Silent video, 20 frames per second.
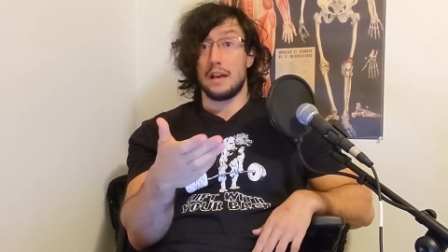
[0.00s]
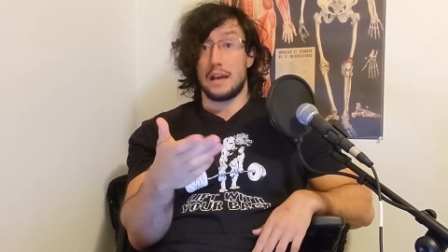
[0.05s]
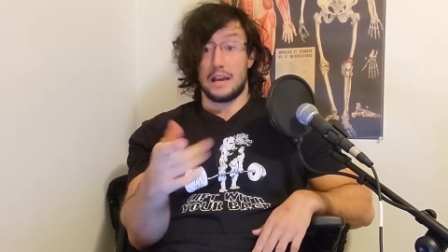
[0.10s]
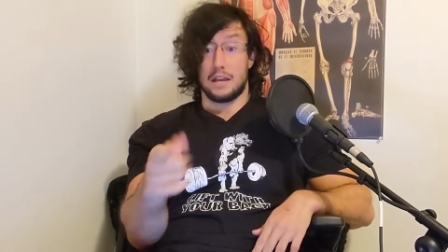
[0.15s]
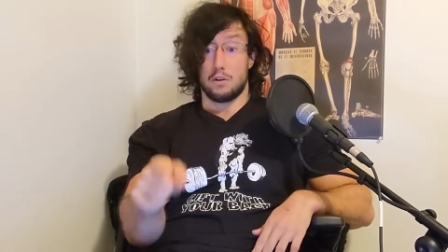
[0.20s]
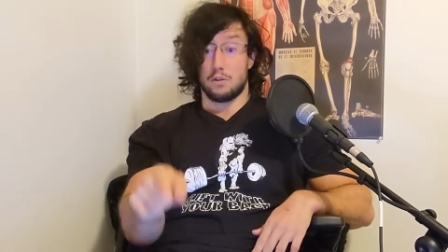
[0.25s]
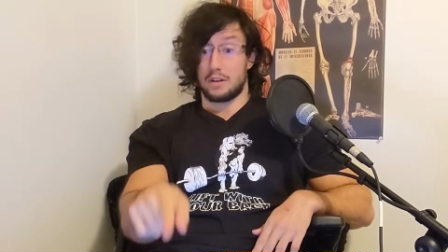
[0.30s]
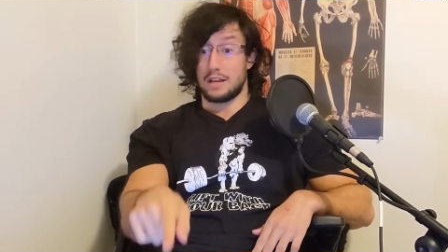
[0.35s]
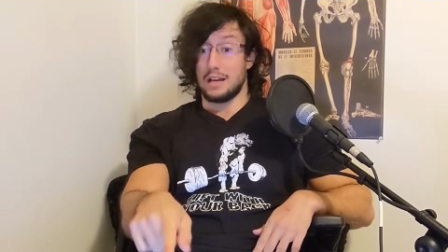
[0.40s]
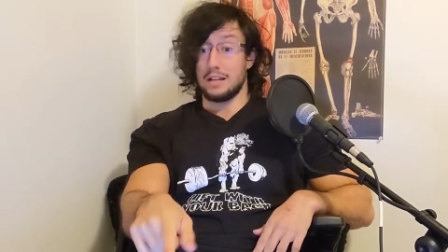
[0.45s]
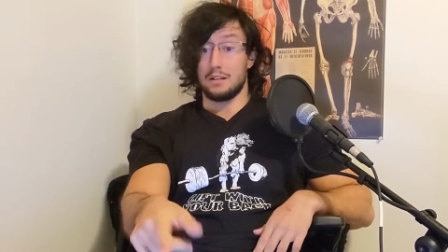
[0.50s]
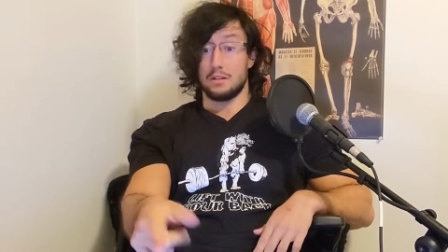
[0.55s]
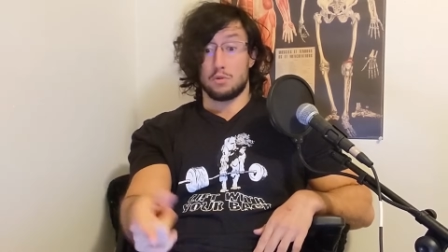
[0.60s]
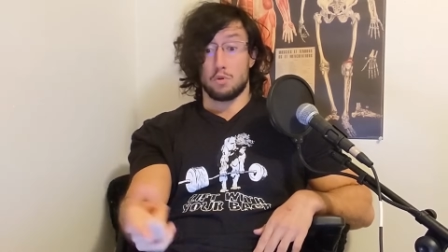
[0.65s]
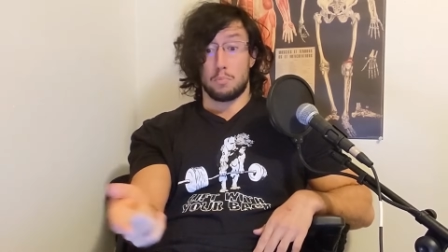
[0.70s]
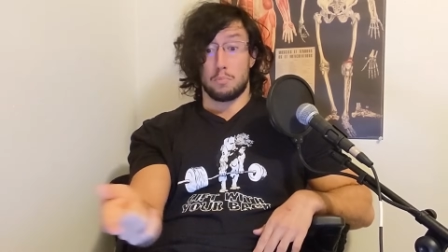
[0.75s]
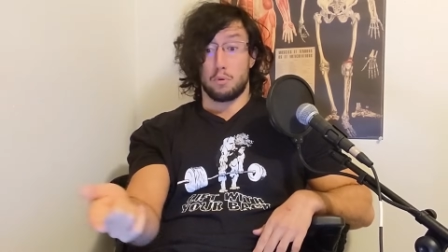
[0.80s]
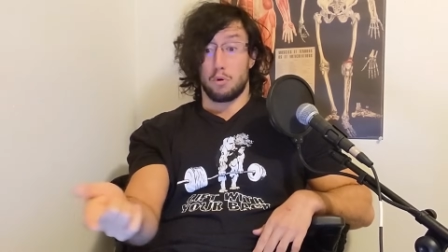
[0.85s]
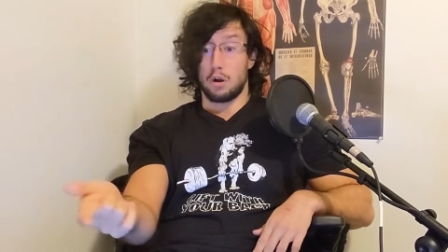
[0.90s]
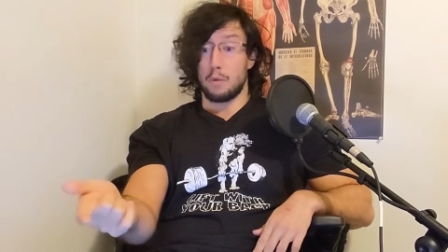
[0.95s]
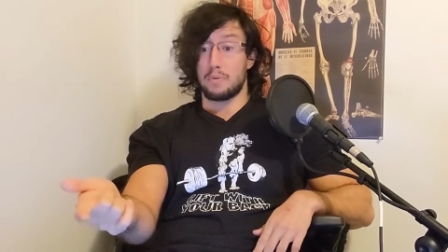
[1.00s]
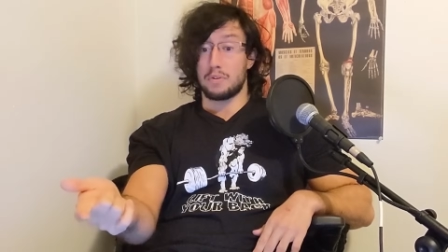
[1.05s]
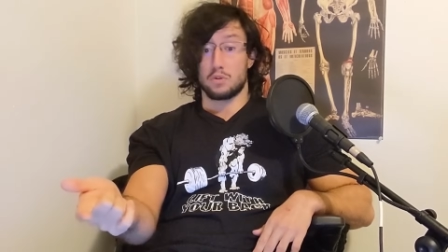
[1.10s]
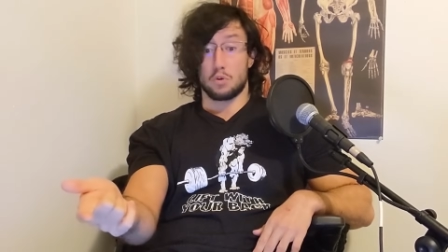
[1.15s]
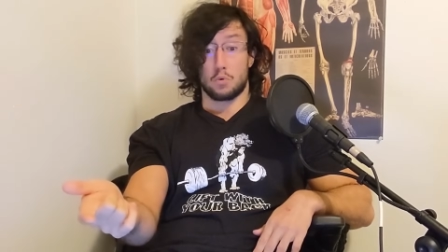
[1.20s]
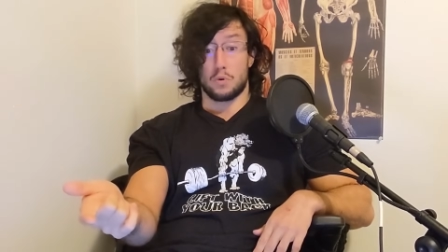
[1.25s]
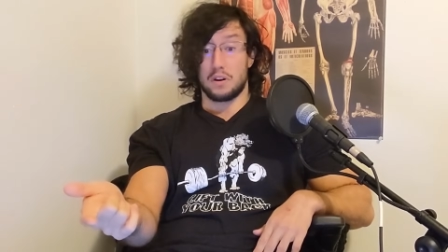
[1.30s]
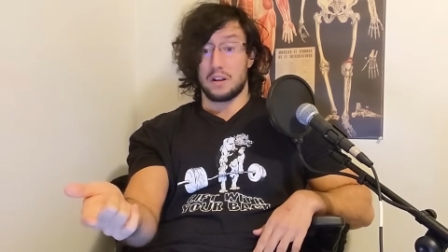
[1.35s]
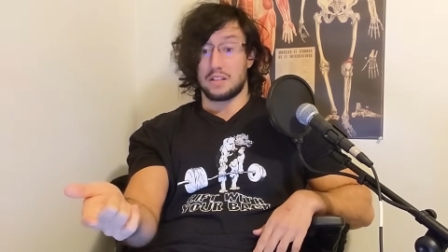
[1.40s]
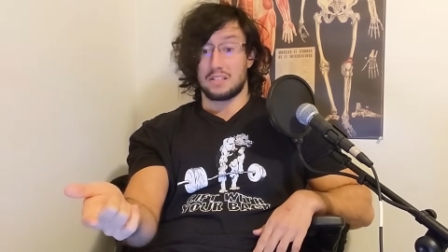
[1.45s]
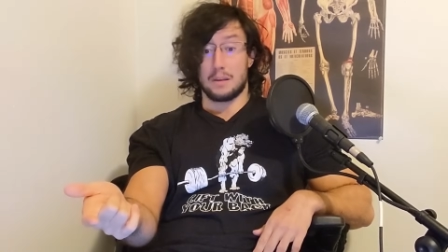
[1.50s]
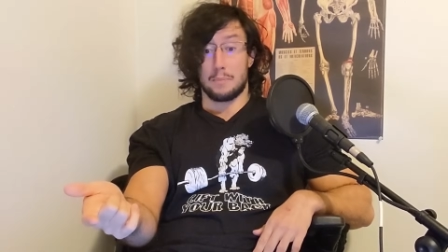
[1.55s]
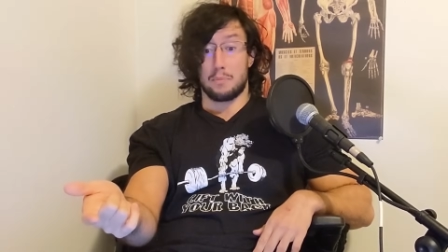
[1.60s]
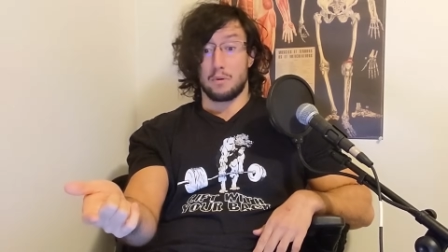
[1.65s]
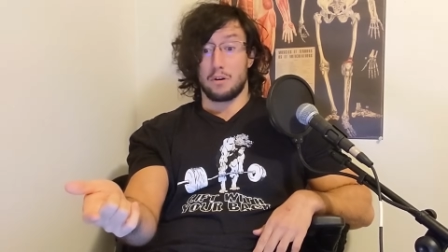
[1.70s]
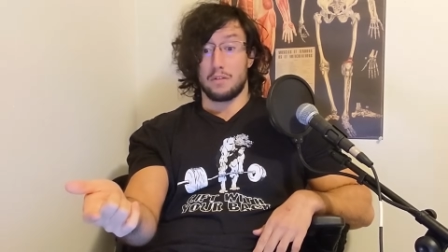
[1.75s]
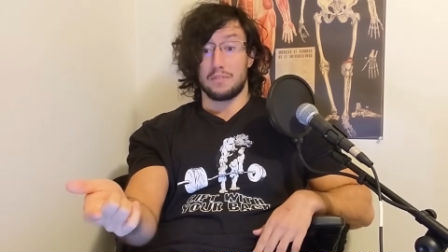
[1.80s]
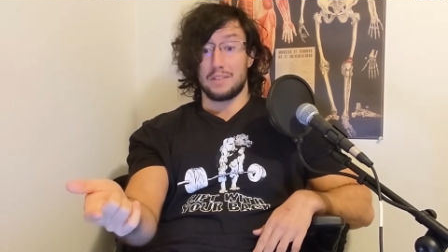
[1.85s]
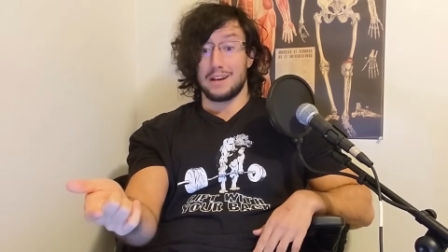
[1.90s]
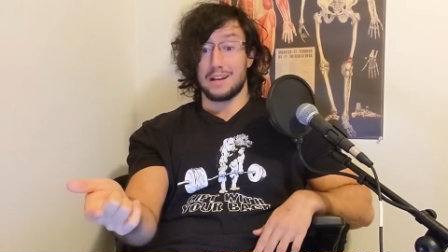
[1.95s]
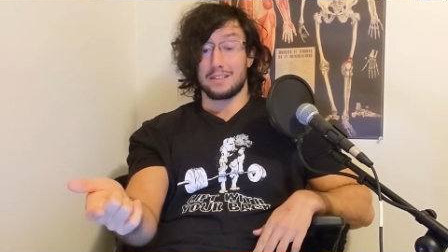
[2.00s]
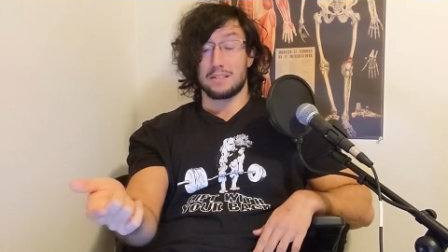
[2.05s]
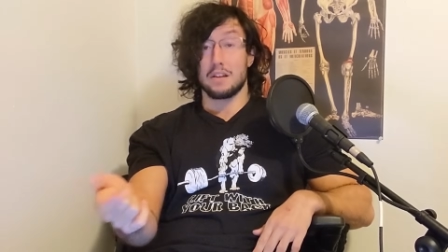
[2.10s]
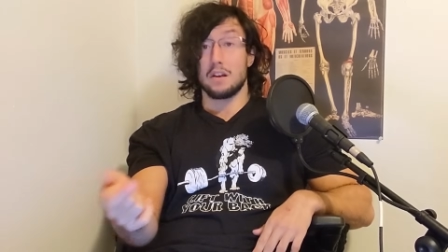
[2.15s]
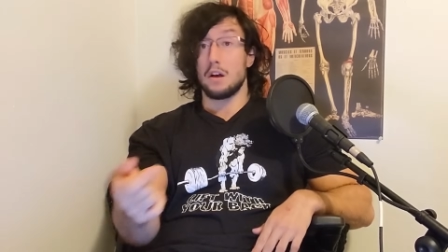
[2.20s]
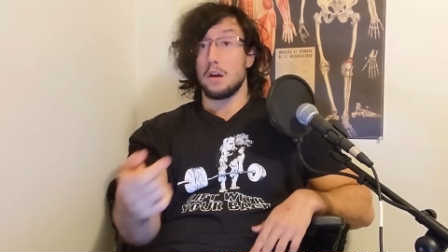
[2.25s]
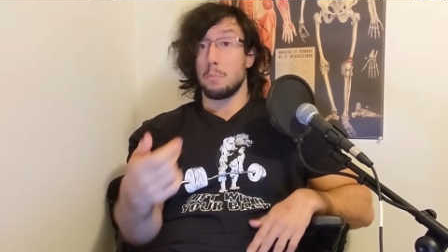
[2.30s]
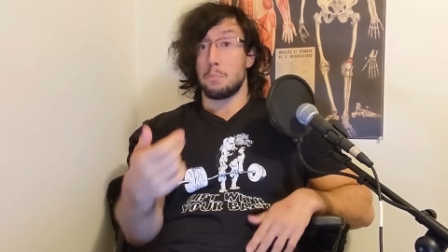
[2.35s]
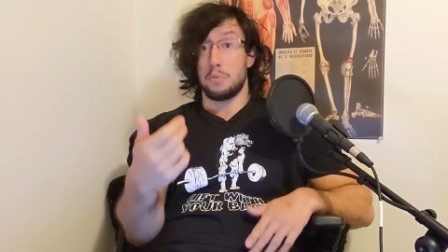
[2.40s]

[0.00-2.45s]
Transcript: And again, the pull-up is a great example of that.